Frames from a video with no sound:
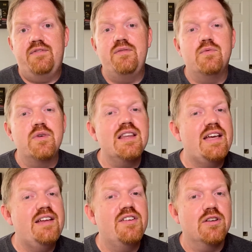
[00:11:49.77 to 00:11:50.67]
really
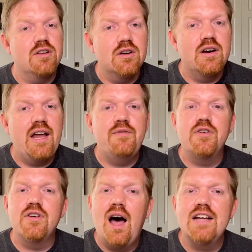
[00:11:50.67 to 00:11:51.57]
easy to learn. If
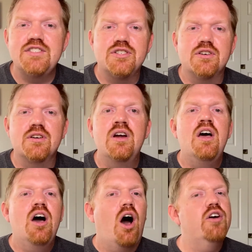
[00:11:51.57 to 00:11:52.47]
you're not sure,
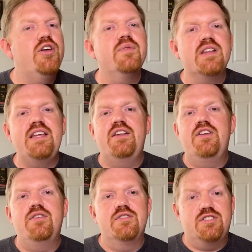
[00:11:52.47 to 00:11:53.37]
all you really need
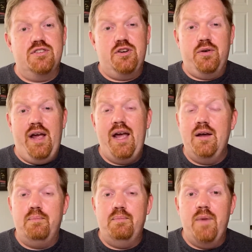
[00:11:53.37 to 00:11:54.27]
to do is just create
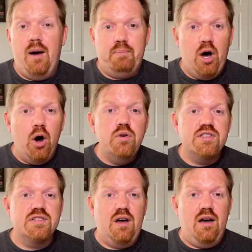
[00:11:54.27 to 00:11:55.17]
a
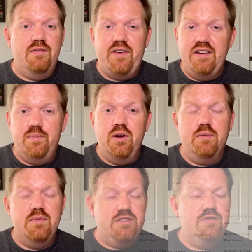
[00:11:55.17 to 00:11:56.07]
post on
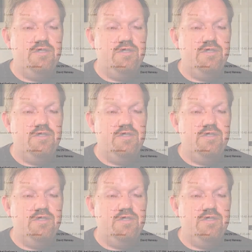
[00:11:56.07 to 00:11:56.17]
Facebook, which you should